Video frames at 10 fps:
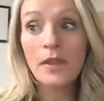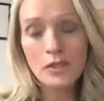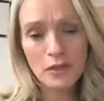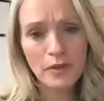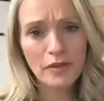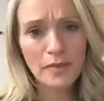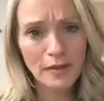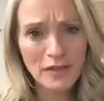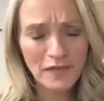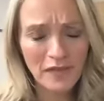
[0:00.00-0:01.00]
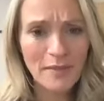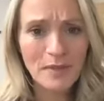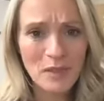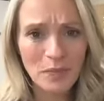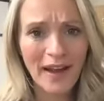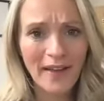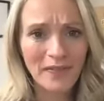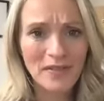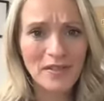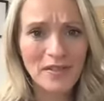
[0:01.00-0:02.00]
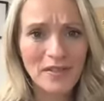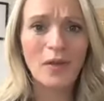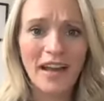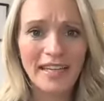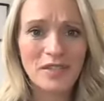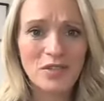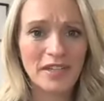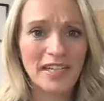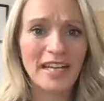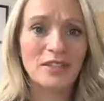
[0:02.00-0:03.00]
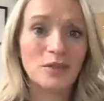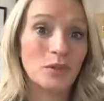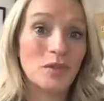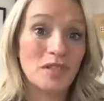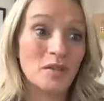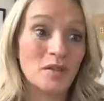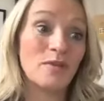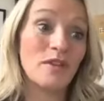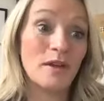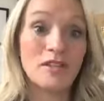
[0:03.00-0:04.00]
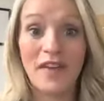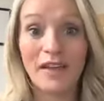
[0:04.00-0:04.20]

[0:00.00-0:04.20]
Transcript: some of the most famous brands on the high street and also some of the most